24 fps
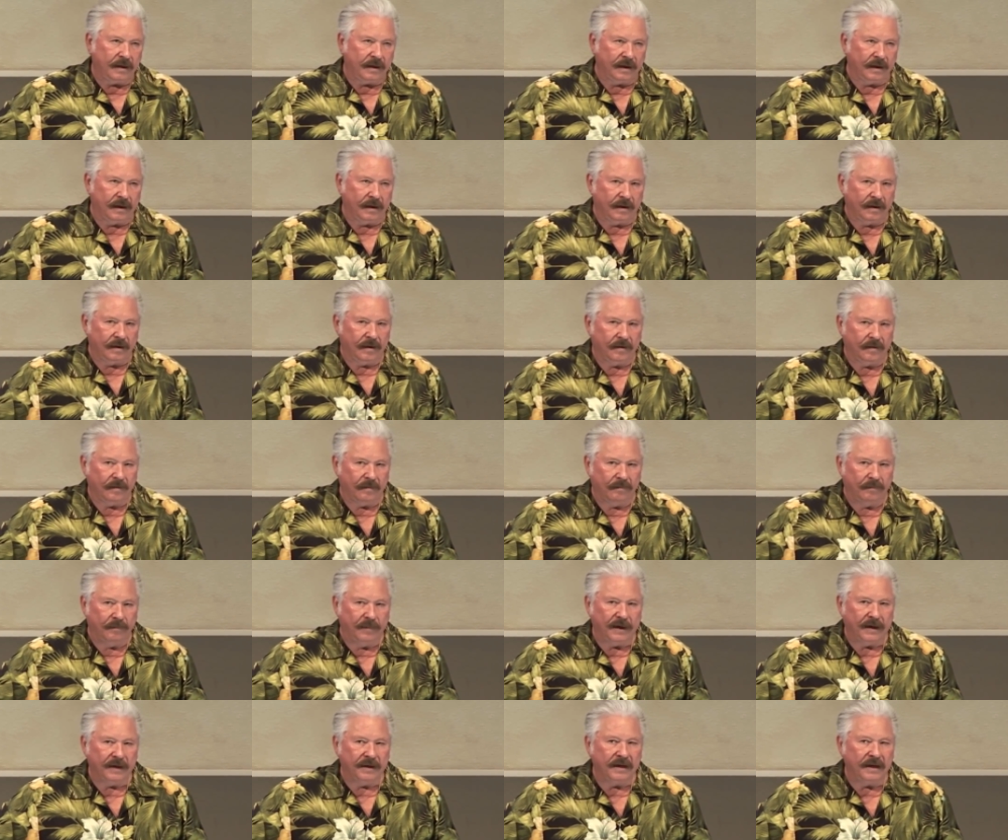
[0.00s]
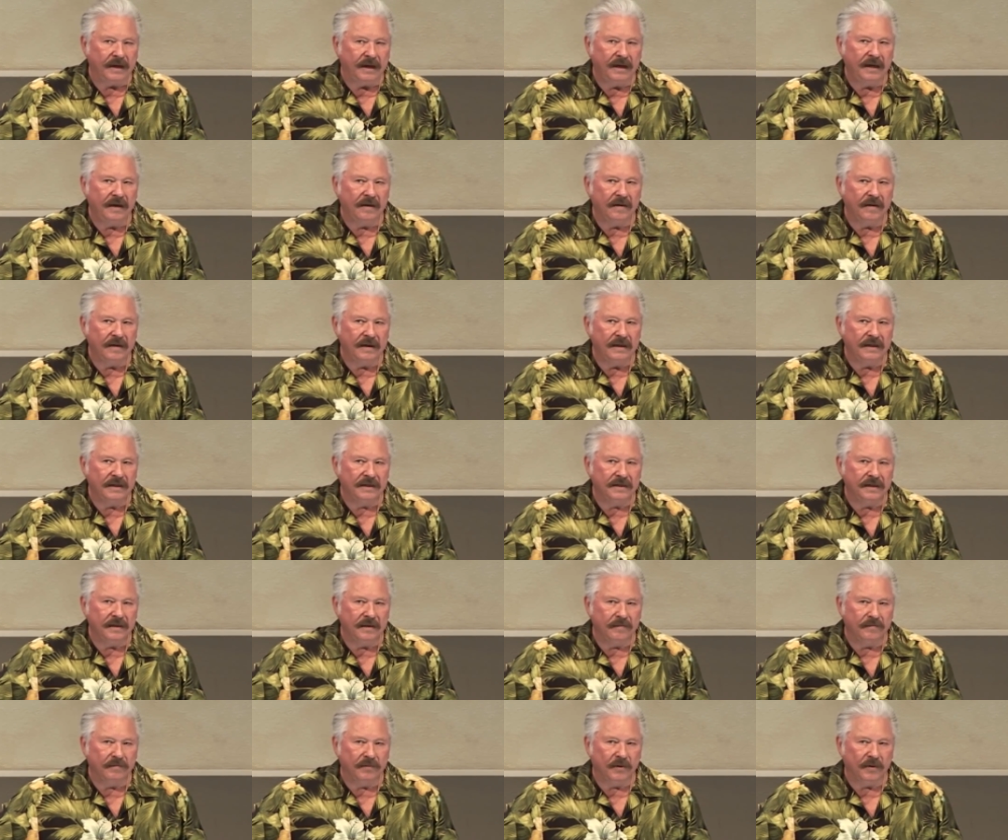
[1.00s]
Uh, but here is
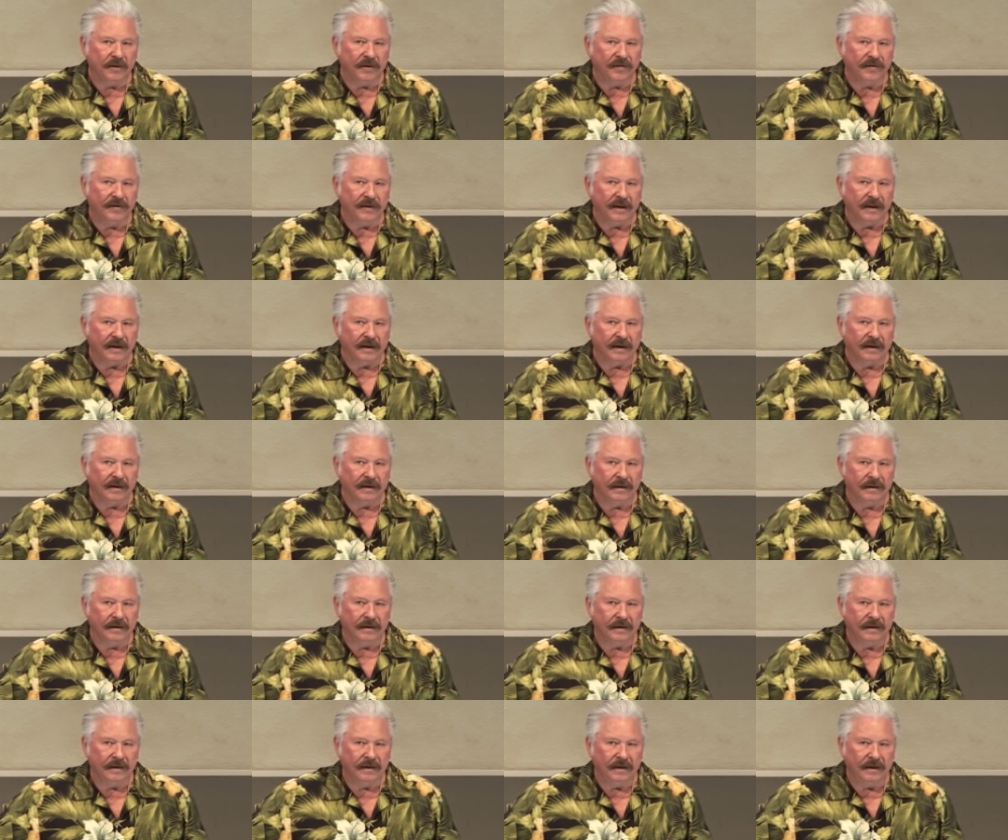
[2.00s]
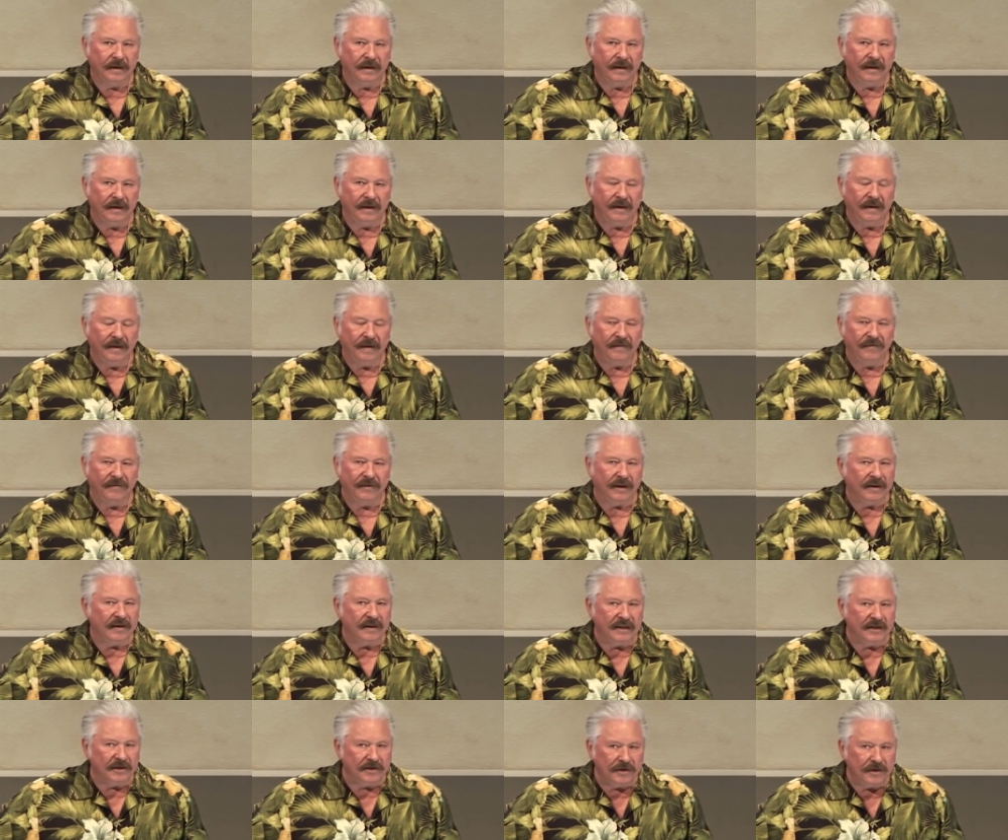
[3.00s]
the important thing.
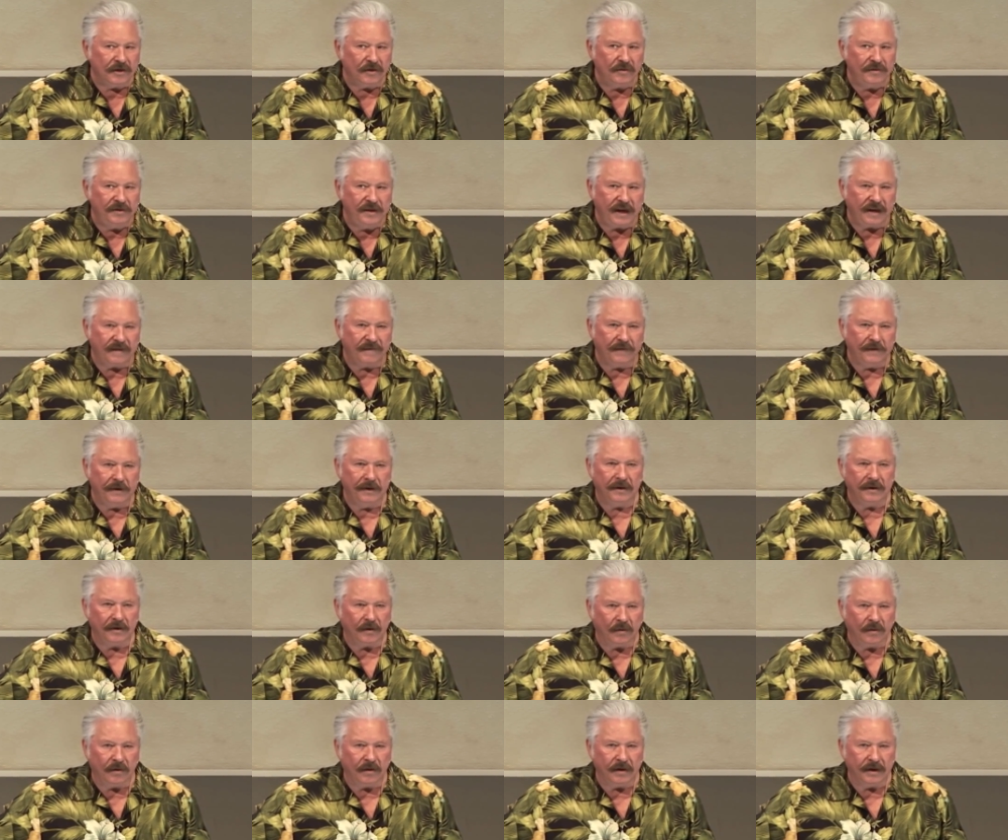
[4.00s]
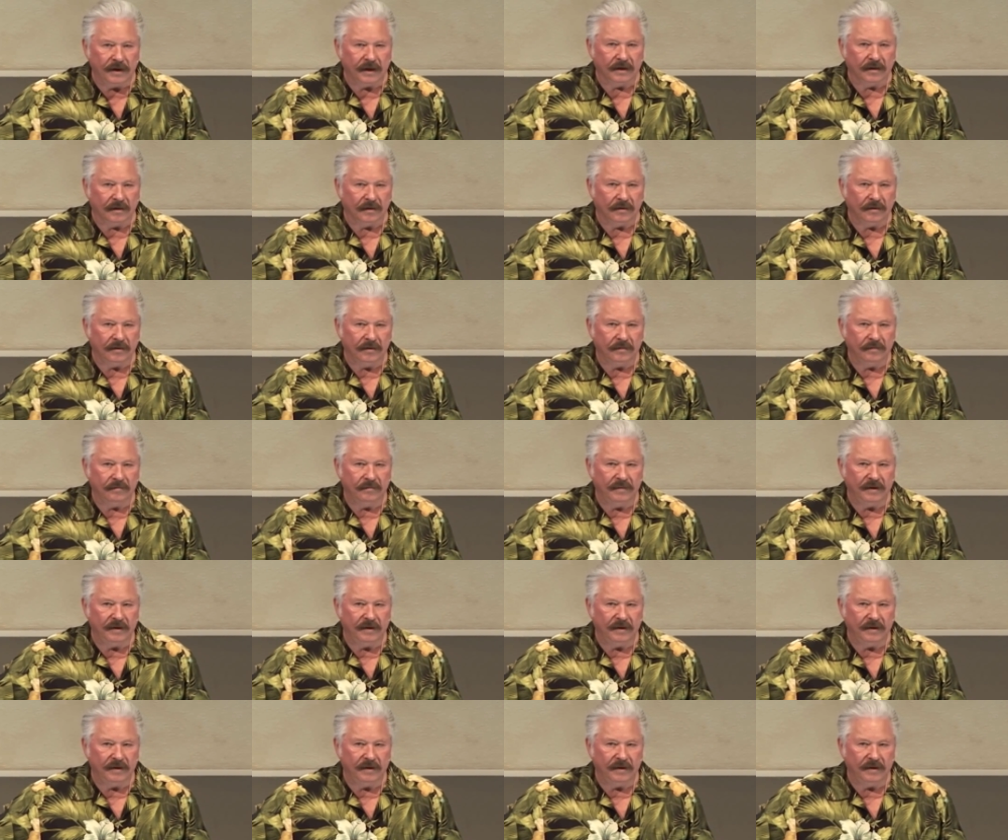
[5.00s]
There is no definite article